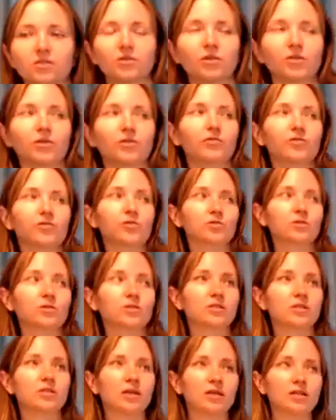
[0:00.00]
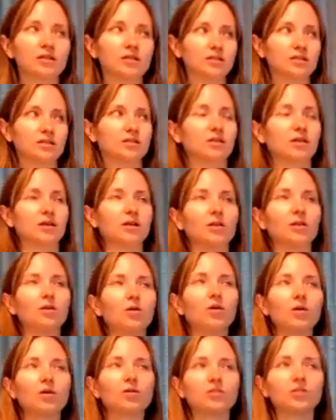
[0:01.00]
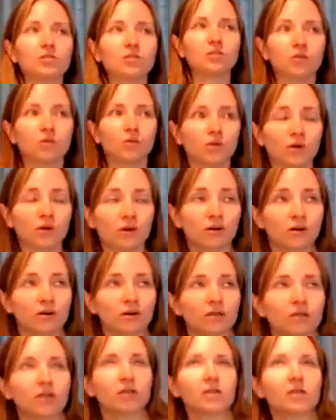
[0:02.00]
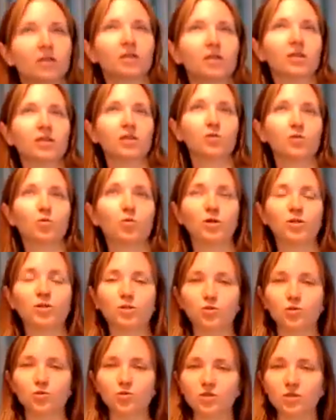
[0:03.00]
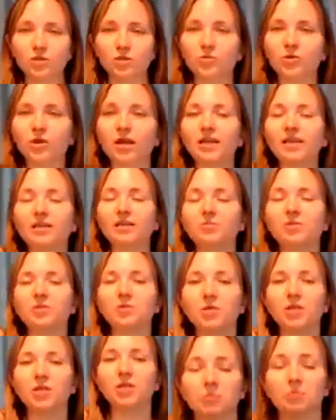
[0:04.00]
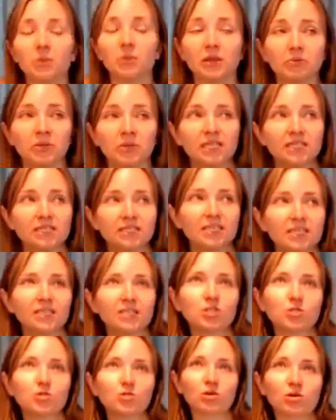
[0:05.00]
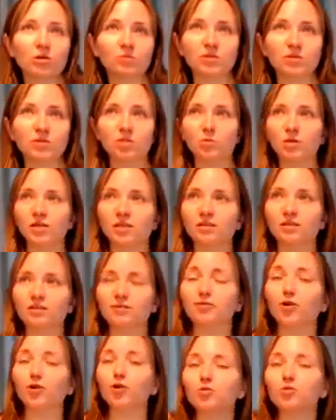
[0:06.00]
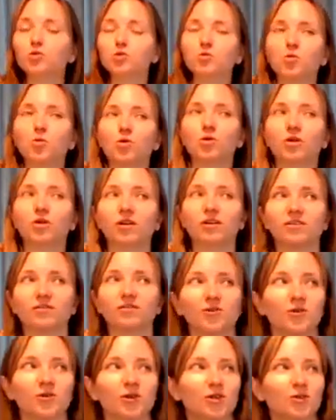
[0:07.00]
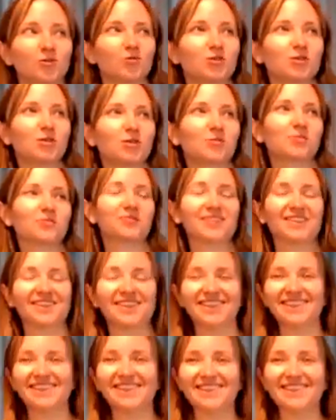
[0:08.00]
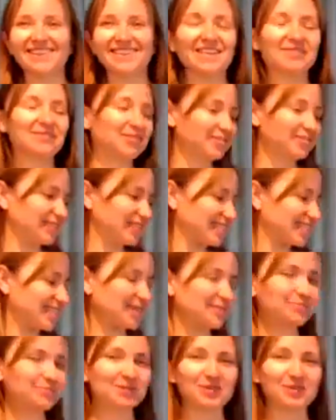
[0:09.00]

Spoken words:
If you sit a lot, or you want to do some break in between the meetings or in between focused work, you can do some of these hip